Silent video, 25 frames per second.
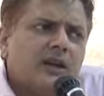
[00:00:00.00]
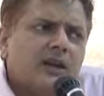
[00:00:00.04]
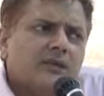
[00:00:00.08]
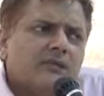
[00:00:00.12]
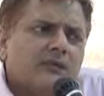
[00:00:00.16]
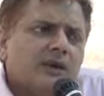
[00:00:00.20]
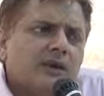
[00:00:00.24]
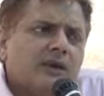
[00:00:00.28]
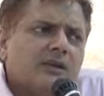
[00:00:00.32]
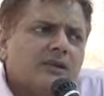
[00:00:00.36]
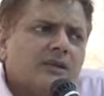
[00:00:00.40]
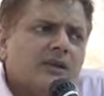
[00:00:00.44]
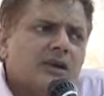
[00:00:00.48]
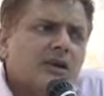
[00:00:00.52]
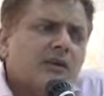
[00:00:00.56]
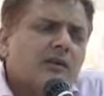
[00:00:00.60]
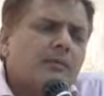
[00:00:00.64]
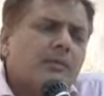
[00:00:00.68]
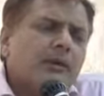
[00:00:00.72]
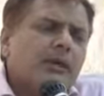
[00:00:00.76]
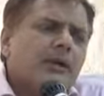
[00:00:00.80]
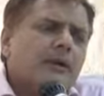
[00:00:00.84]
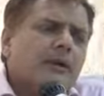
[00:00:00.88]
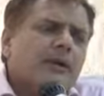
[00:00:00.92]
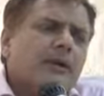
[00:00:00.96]
That why is
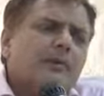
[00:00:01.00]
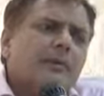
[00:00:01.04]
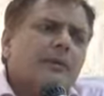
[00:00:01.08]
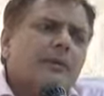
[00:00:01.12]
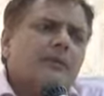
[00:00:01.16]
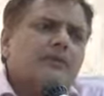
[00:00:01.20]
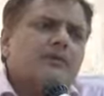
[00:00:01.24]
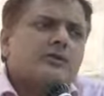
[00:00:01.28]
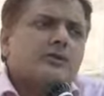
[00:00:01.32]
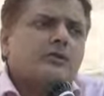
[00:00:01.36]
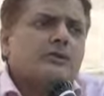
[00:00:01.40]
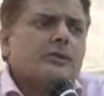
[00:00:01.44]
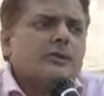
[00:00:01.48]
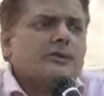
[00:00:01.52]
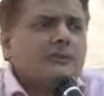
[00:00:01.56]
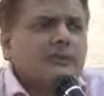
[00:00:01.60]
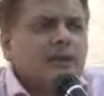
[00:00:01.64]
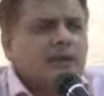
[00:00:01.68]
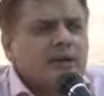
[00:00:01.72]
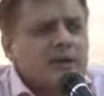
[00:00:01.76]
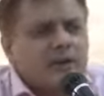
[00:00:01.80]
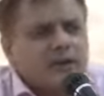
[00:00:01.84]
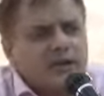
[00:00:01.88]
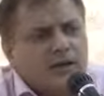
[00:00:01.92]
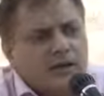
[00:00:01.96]
government keeping so much
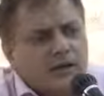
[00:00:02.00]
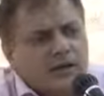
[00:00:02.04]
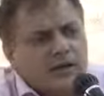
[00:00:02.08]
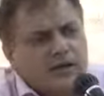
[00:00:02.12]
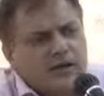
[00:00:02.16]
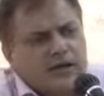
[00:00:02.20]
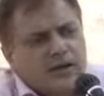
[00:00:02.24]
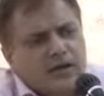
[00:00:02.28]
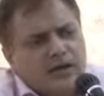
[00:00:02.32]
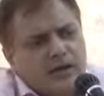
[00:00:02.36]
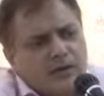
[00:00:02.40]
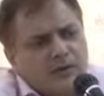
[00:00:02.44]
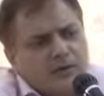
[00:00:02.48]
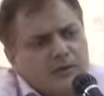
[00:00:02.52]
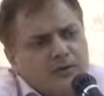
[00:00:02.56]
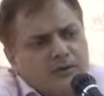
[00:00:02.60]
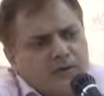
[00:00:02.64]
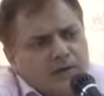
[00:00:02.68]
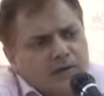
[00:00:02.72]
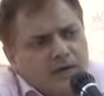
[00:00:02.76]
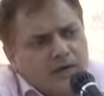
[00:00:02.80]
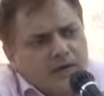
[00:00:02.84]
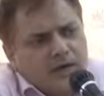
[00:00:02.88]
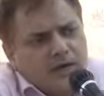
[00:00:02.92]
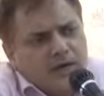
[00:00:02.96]
money in current
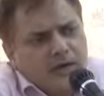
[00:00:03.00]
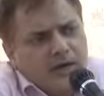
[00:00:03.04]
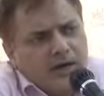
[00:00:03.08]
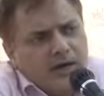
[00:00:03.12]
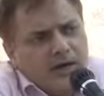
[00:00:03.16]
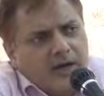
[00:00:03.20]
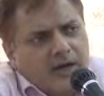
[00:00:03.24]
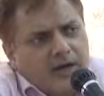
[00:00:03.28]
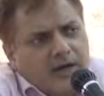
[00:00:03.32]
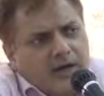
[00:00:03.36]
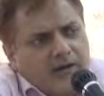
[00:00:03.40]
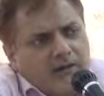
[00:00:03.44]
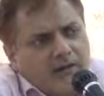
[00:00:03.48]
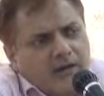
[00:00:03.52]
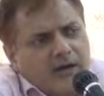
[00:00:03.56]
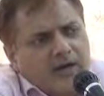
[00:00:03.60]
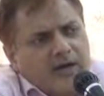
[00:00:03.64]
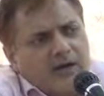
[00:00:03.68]
account, and